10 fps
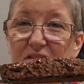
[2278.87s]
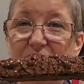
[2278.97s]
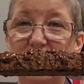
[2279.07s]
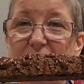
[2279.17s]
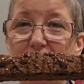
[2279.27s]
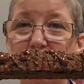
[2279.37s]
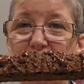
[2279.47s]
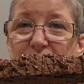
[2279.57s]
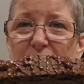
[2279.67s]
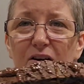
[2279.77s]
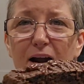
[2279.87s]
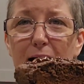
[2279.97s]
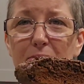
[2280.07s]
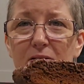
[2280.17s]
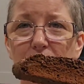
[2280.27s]
See, they're
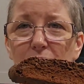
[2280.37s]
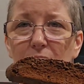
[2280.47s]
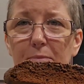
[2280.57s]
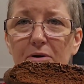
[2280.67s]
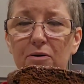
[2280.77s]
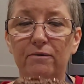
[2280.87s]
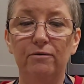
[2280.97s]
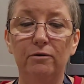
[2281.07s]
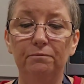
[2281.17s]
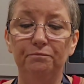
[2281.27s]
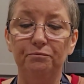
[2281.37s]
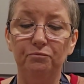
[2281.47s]
absolutely beautiful.